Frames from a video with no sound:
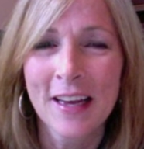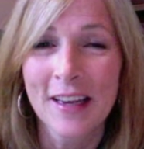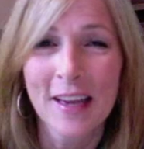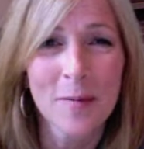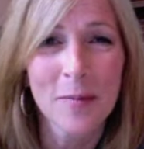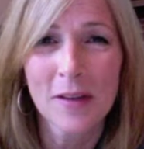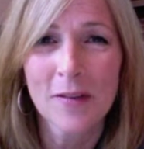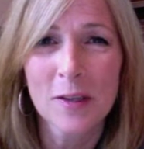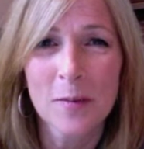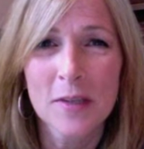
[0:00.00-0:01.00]
Can't believe
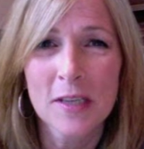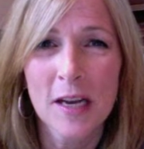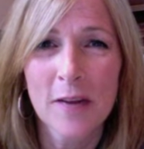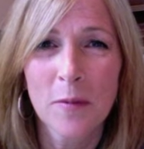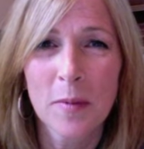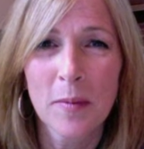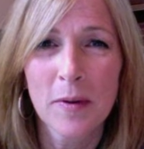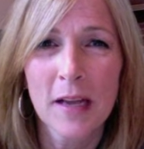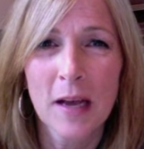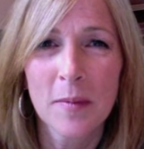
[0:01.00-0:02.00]
it's almost time for people to
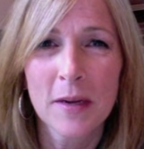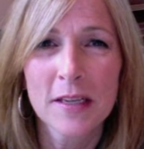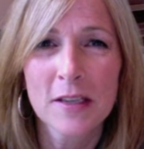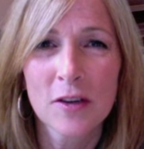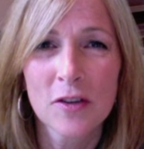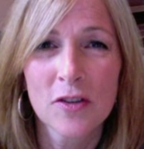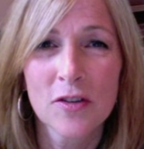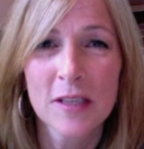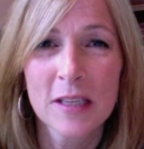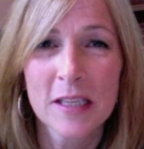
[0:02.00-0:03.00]
come in and start
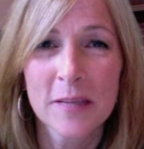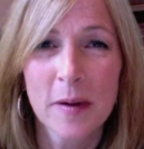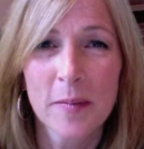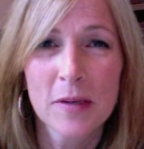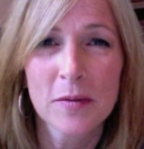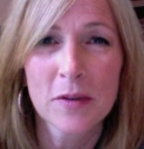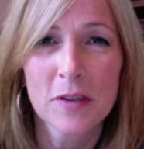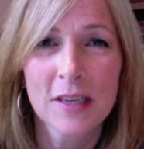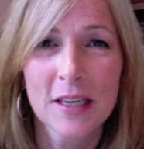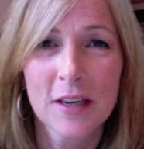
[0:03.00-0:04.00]
choosing these puppies, which is
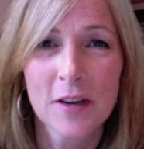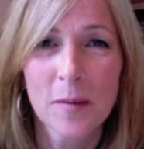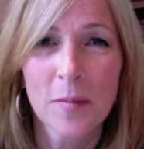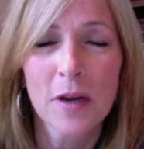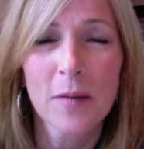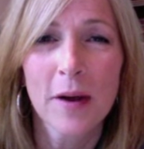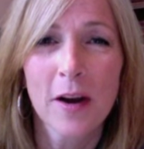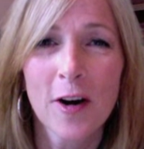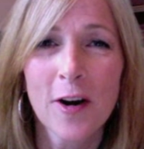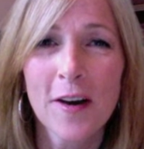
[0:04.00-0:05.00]
going to nearly break my
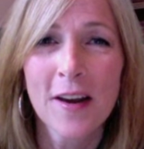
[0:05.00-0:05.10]
heart.